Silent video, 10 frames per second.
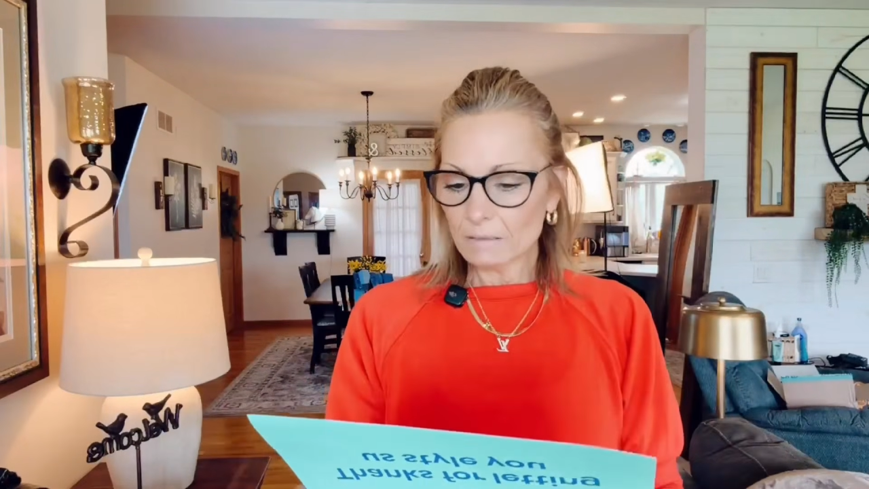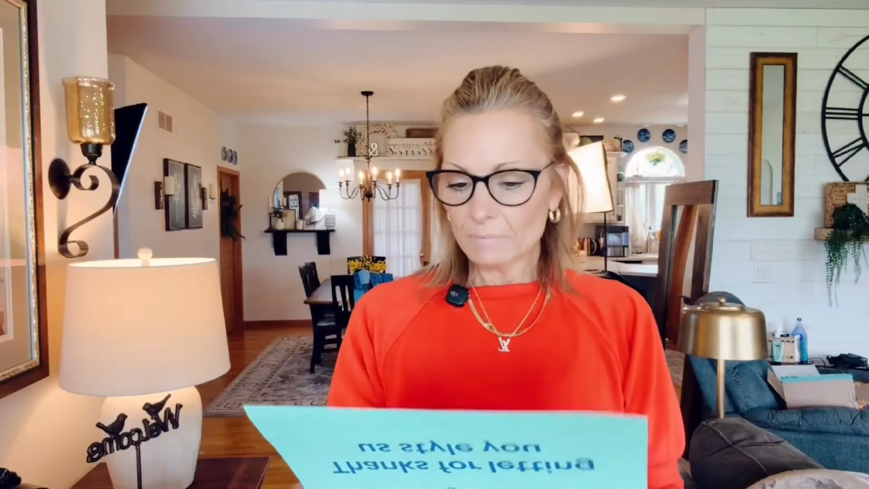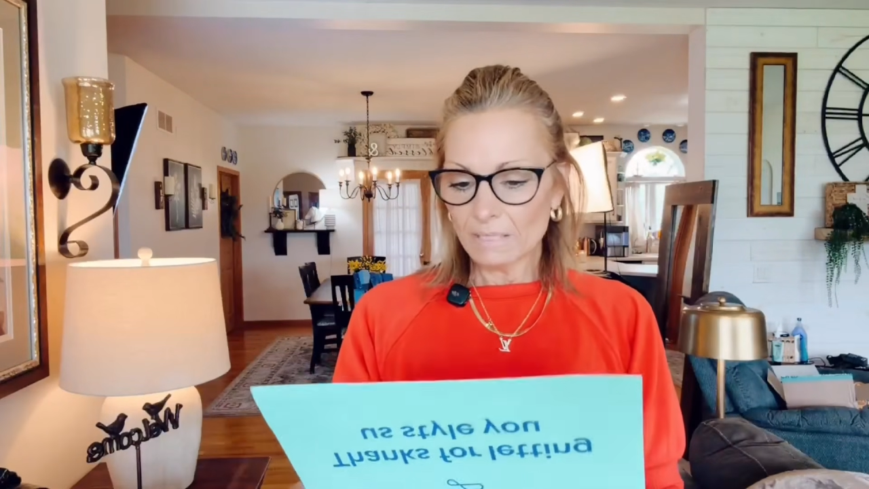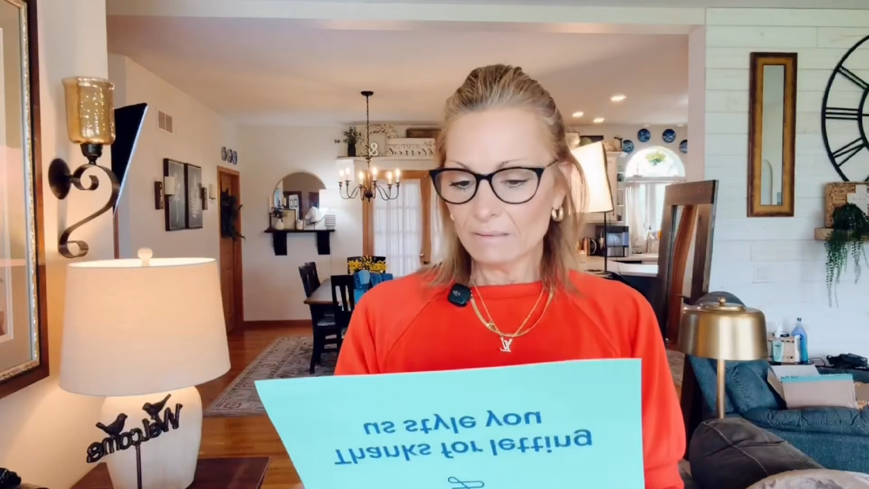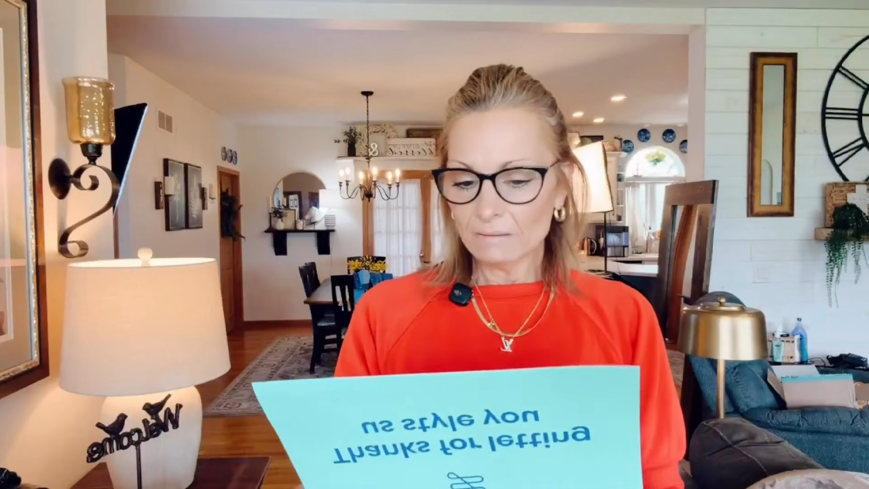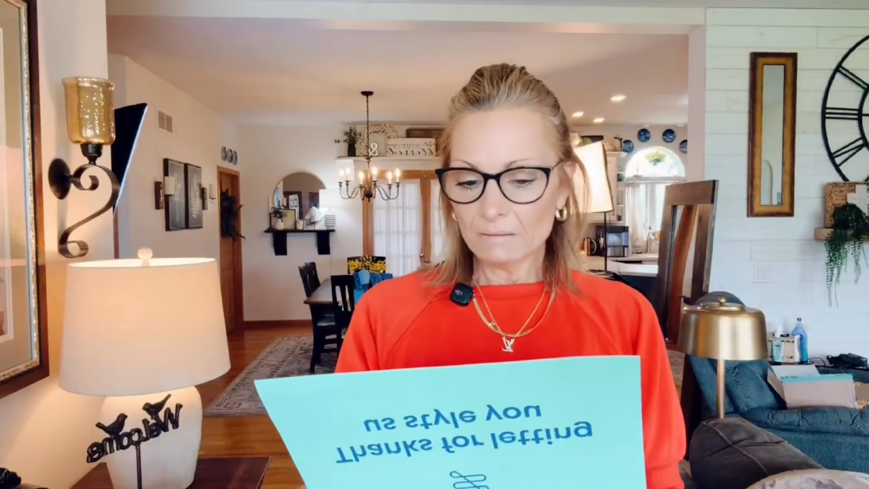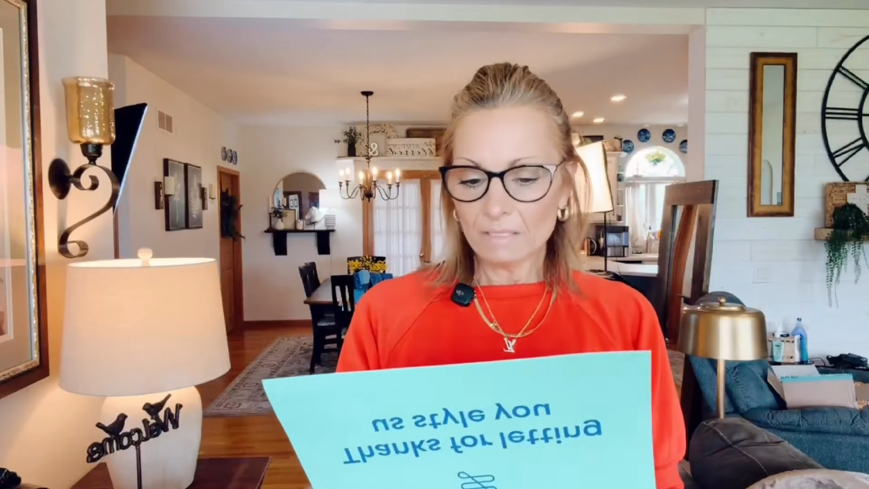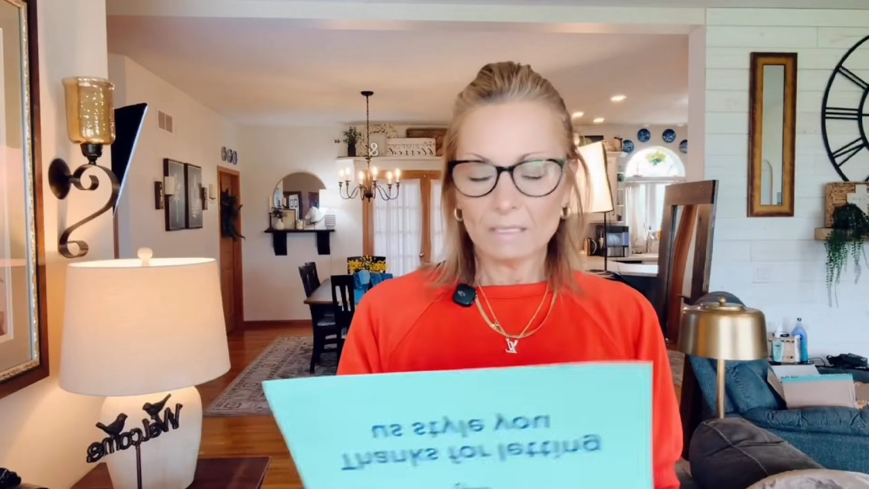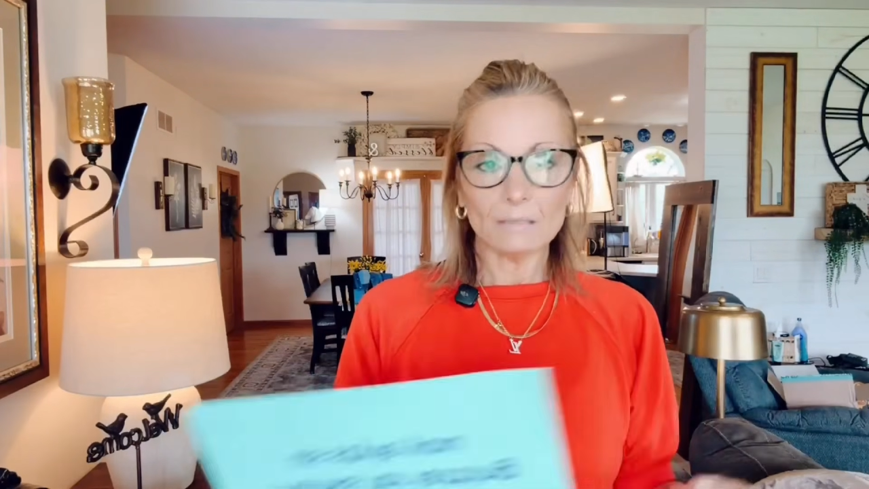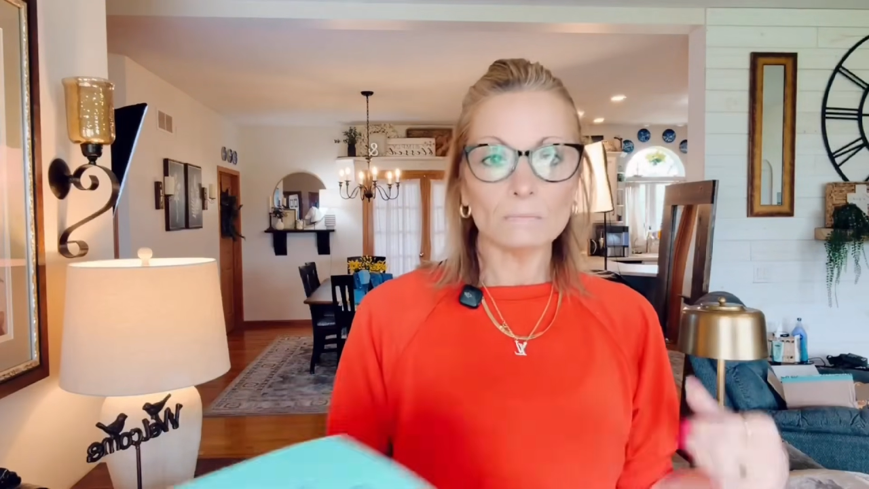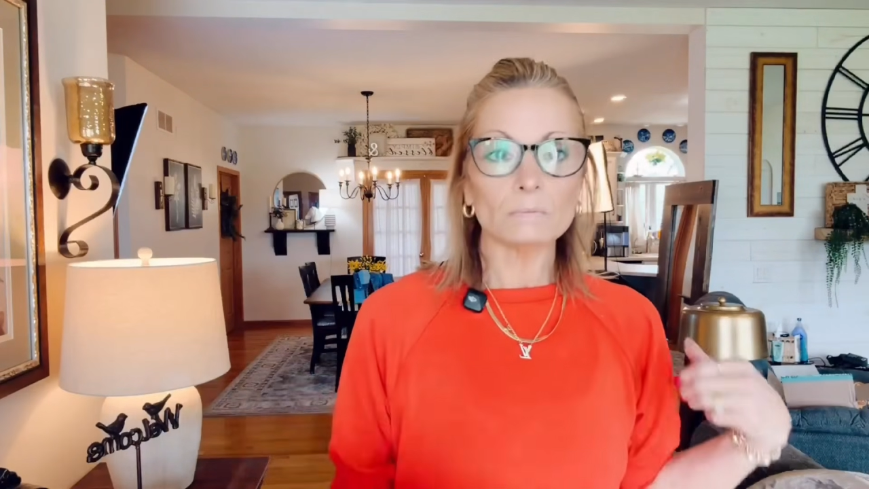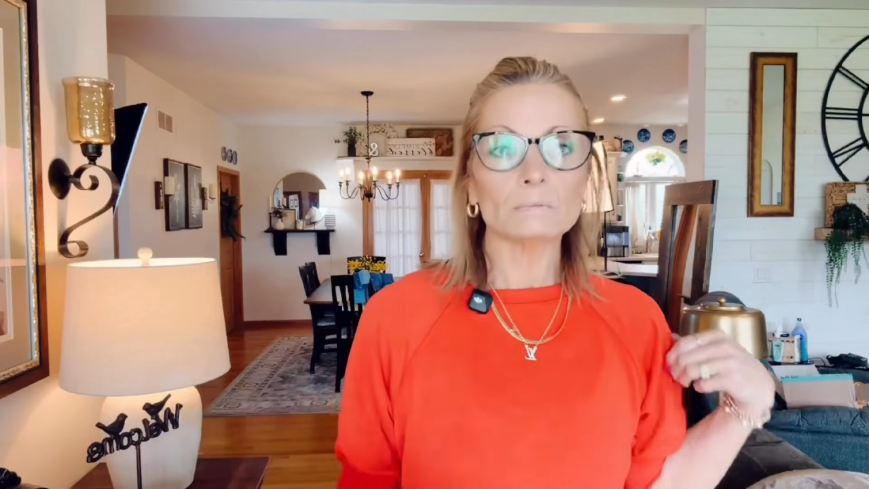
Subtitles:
but you know,